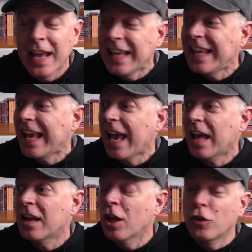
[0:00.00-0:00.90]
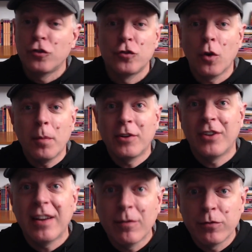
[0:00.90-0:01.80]
He had so much
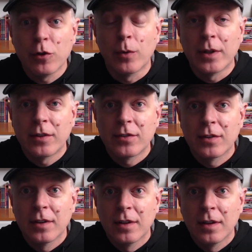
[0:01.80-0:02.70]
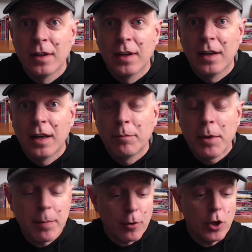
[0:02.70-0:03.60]
influence
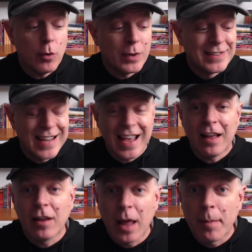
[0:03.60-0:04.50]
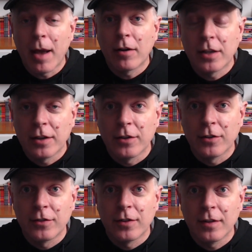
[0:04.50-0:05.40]
people he would tell about
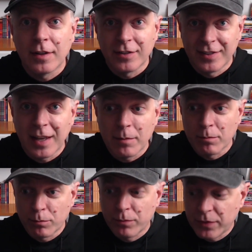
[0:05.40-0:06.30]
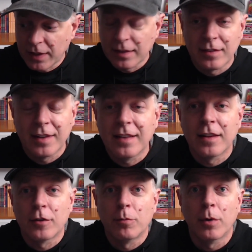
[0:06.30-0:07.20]
his the same thing that's in
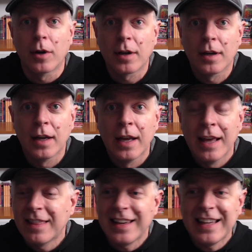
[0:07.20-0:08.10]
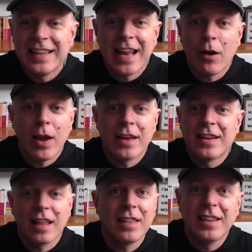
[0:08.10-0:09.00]
this book that he now had
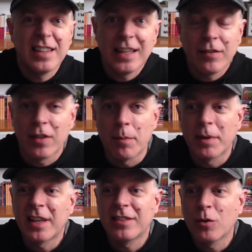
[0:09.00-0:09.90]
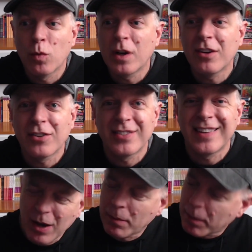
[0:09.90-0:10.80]
nothing to give them because he wouldn't just
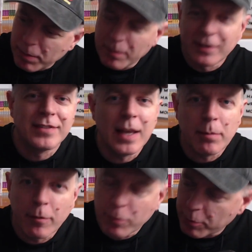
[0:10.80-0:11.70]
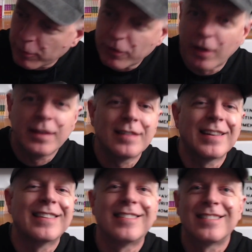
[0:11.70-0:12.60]
say, I'm going to put my stamp of approval on this
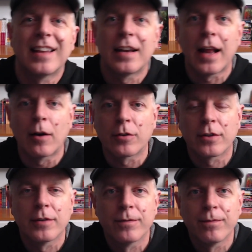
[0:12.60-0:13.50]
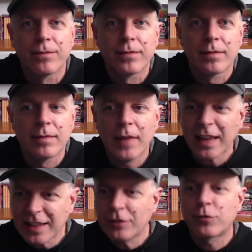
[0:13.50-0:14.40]
and send it out.
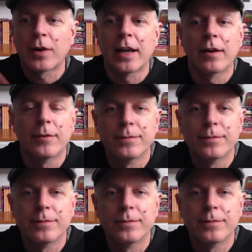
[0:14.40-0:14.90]
At least for now.